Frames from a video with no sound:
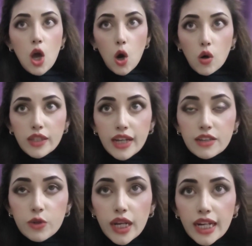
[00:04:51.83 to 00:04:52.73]
Oh, there are
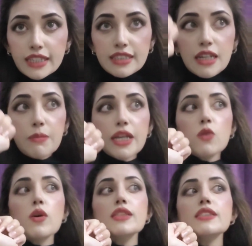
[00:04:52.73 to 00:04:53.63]
3 letters, they are
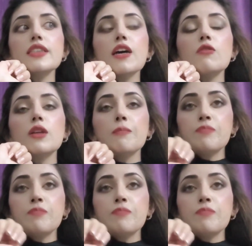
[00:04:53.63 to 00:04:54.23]
making 1 sound.